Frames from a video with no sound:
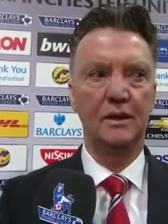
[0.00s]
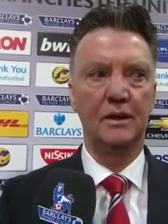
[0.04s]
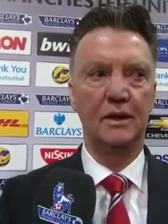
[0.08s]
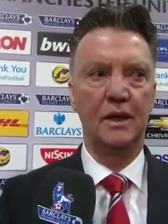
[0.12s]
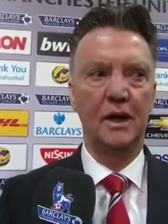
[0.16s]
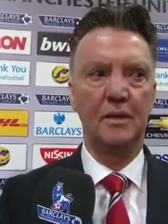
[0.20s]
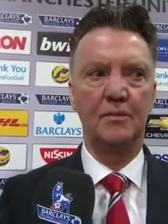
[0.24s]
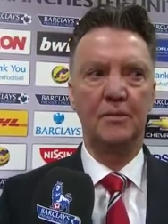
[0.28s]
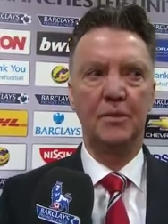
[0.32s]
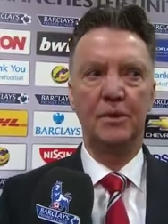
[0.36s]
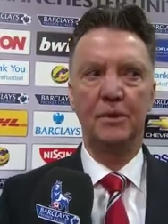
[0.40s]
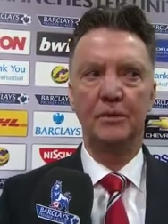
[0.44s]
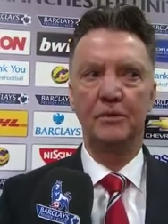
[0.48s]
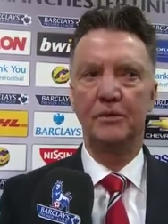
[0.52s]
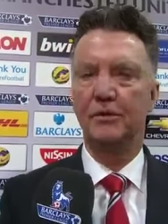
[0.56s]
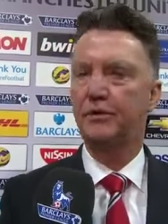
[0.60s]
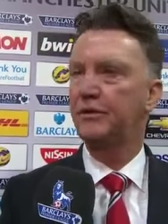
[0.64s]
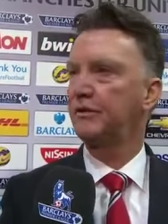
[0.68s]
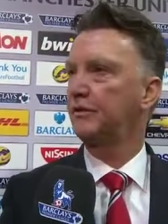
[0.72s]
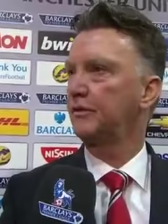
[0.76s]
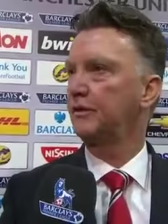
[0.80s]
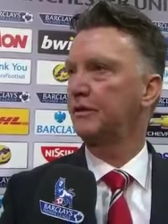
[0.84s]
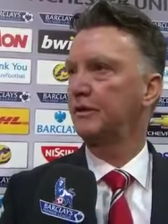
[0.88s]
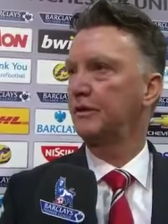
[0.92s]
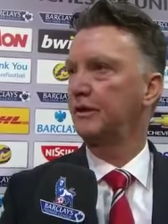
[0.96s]

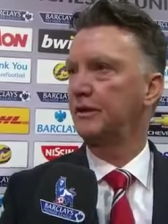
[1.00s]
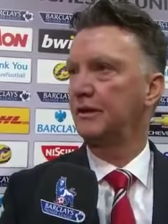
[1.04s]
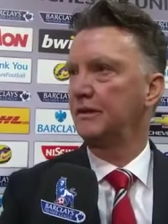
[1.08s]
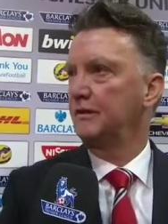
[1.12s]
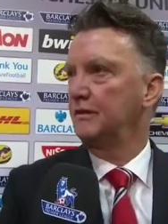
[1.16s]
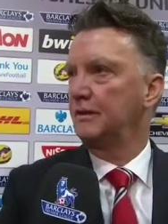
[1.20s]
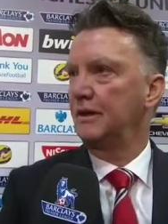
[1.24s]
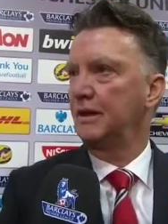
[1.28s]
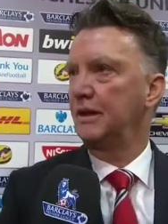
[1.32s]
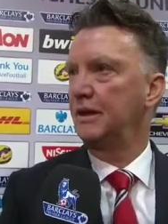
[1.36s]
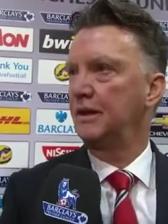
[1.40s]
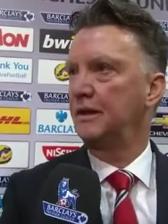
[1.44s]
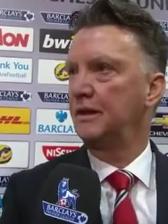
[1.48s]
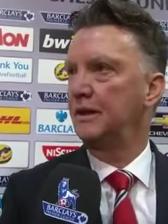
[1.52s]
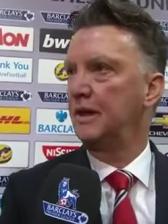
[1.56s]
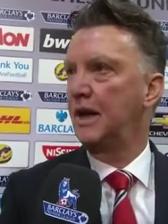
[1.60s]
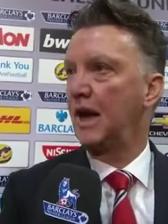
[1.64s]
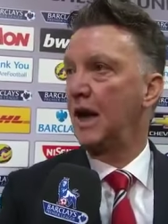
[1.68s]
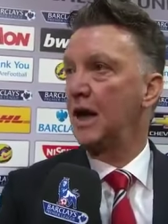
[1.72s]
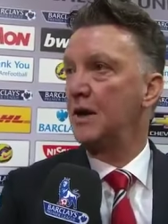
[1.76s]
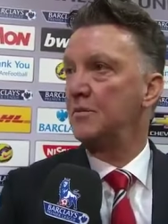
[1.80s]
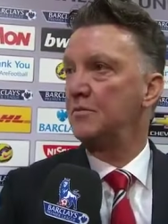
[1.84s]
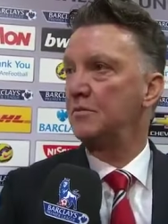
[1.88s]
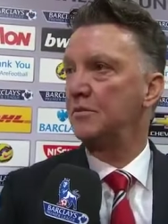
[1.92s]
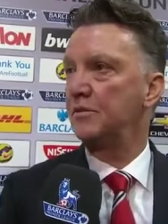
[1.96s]
happens in
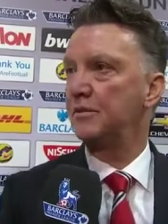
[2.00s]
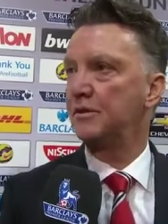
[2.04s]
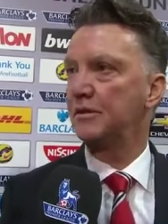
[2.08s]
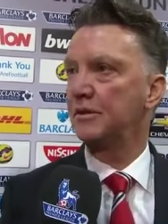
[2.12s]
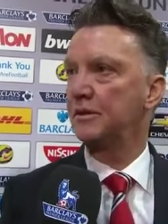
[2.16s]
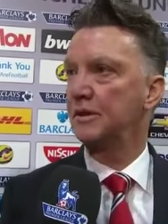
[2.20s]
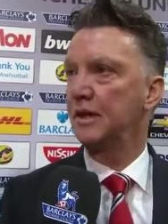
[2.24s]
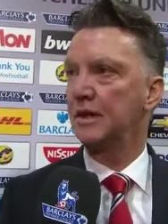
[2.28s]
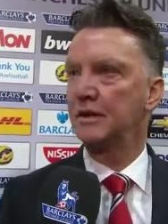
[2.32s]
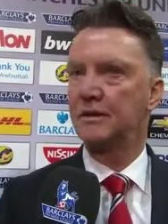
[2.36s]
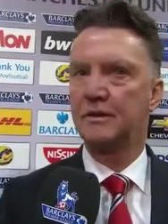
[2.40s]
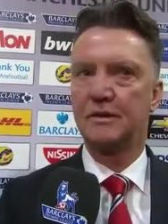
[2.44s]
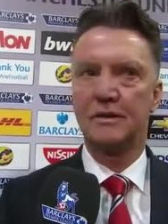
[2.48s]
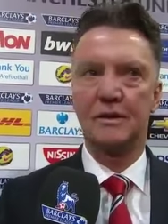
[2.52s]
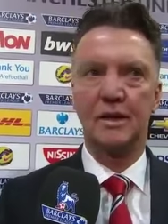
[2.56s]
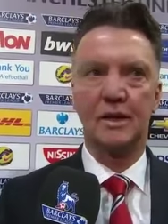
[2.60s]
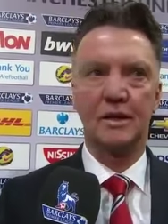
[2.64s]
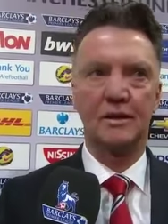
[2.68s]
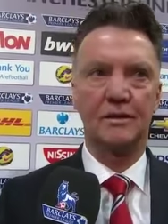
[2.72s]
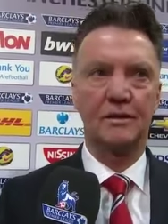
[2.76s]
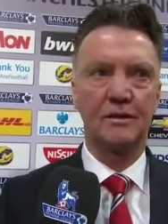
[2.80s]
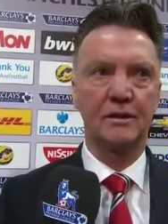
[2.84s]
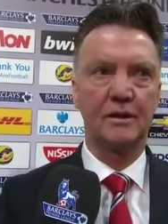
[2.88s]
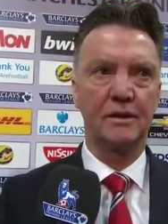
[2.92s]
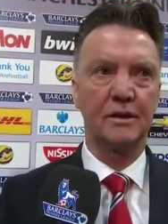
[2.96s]
games that
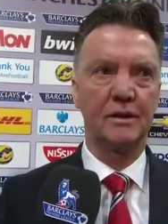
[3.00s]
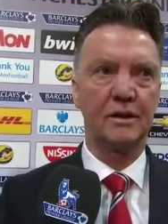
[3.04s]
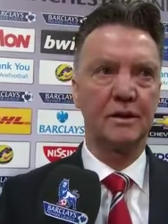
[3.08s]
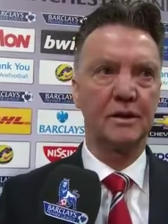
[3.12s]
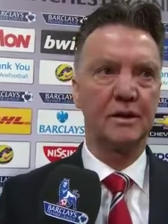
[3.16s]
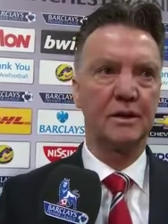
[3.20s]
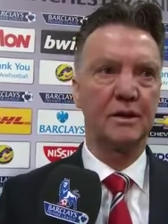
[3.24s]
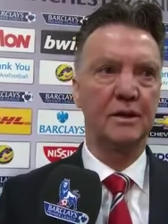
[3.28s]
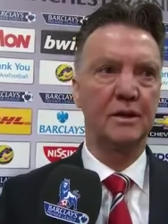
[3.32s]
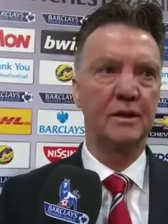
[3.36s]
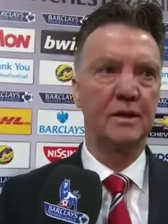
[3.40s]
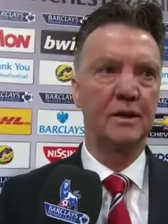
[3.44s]
that uh,